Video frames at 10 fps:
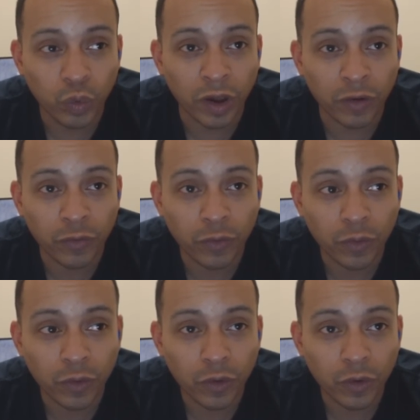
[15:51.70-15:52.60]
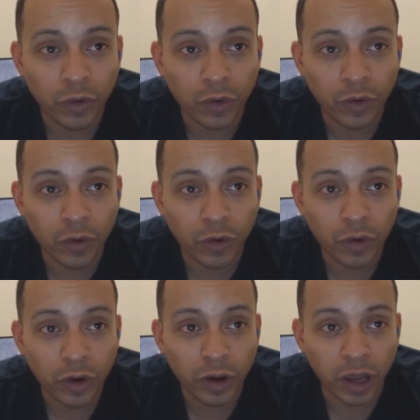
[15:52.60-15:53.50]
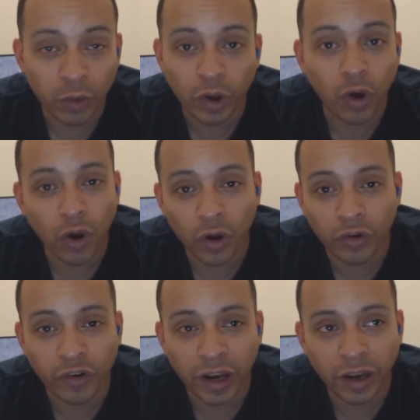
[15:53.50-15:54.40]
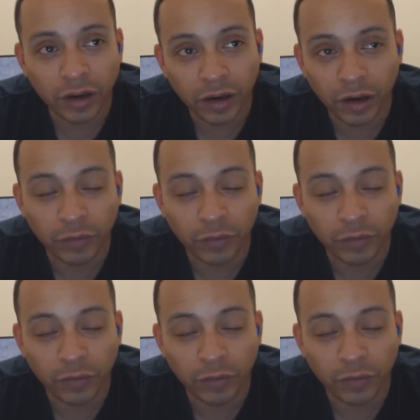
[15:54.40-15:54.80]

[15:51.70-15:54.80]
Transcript: with, and we call agree,